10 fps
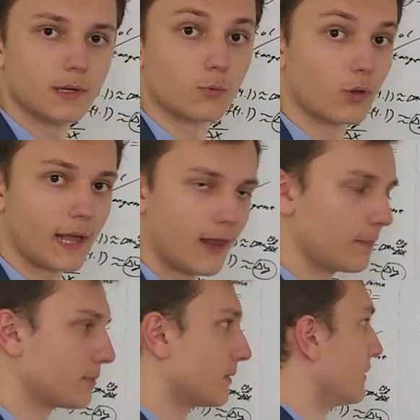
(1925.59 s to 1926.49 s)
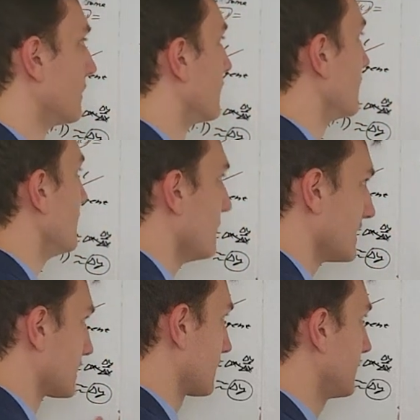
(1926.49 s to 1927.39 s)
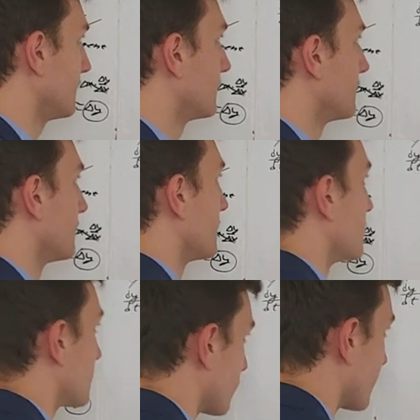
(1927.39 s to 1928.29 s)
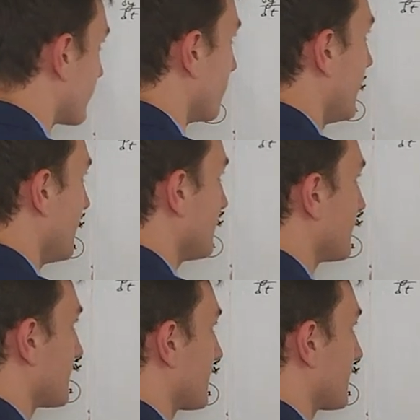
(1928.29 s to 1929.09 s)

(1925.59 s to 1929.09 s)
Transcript: It will help immensely. So we're given a man that is